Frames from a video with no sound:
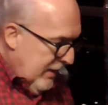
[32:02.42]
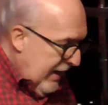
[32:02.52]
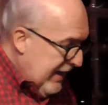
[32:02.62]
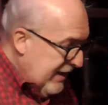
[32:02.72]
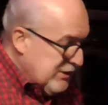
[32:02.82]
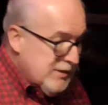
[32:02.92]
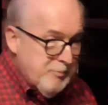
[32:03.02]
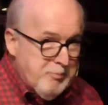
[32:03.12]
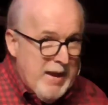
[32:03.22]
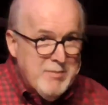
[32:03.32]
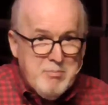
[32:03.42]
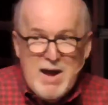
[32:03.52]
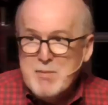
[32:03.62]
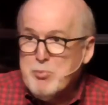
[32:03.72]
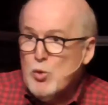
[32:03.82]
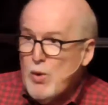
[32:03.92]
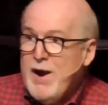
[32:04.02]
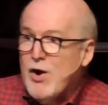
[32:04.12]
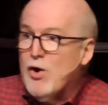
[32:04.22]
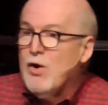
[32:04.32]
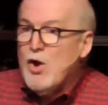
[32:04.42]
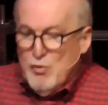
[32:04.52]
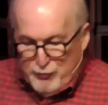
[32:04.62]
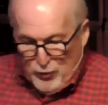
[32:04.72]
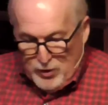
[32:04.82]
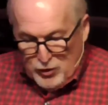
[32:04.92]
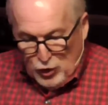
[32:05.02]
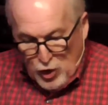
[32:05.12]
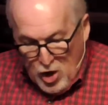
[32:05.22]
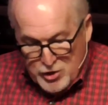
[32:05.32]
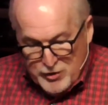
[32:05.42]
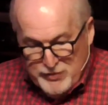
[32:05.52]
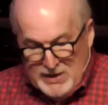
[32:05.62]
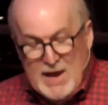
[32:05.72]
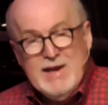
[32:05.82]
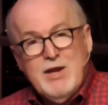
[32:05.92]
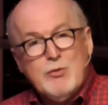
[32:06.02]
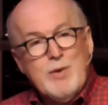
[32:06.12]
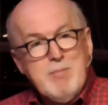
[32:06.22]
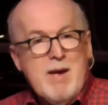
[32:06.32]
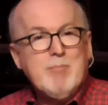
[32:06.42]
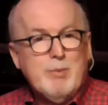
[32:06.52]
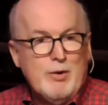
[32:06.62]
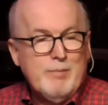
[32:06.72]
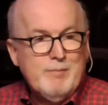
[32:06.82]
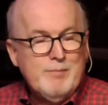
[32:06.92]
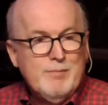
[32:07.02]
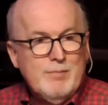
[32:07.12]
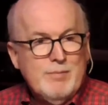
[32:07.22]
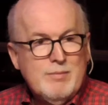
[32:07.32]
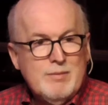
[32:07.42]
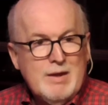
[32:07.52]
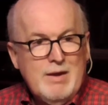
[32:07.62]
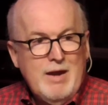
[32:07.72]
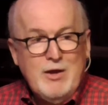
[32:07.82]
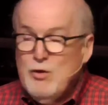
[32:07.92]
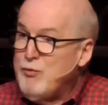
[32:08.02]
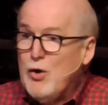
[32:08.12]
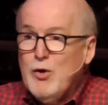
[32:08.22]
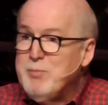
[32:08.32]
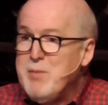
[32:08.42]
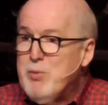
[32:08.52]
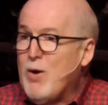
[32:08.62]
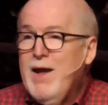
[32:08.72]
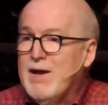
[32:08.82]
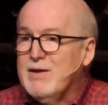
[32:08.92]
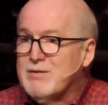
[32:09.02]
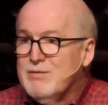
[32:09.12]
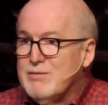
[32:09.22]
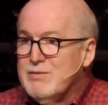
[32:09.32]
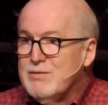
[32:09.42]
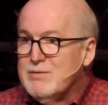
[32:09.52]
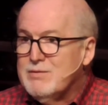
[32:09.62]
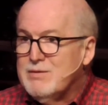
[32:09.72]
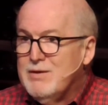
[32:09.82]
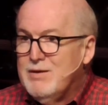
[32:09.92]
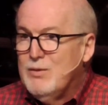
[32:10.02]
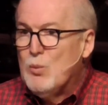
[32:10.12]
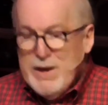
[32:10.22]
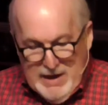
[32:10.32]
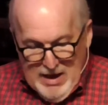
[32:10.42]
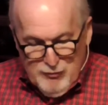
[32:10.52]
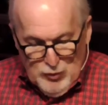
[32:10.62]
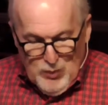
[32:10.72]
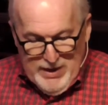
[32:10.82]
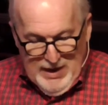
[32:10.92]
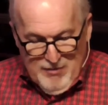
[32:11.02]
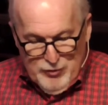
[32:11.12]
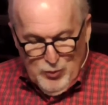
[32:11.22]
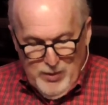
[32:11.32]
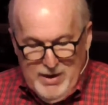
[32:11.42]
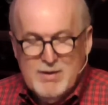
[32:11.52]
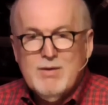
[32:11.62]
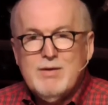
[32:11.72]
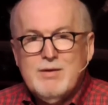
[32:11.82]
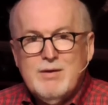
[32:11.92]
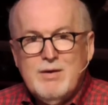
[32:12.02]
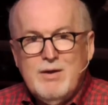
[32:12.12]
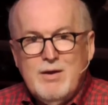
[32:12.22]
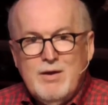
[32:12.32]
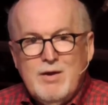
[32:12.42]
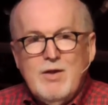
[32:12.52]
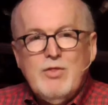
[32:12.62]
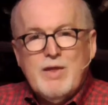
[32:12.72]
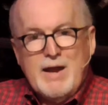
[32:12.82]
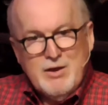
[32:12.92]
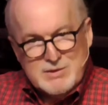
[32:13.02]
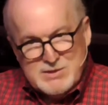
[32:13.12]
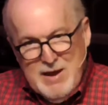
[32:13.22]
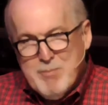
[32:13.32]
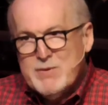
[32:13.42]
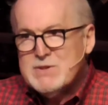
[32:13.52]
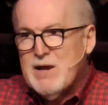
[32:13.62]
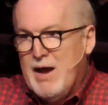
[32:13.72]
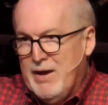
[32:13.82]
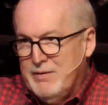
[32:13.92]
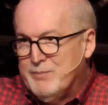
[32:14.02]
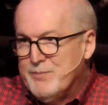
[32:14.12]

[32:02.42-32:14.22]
It has been my prayer for longer than I can remember. And you've heard me pray it week after week after week, that I could step aside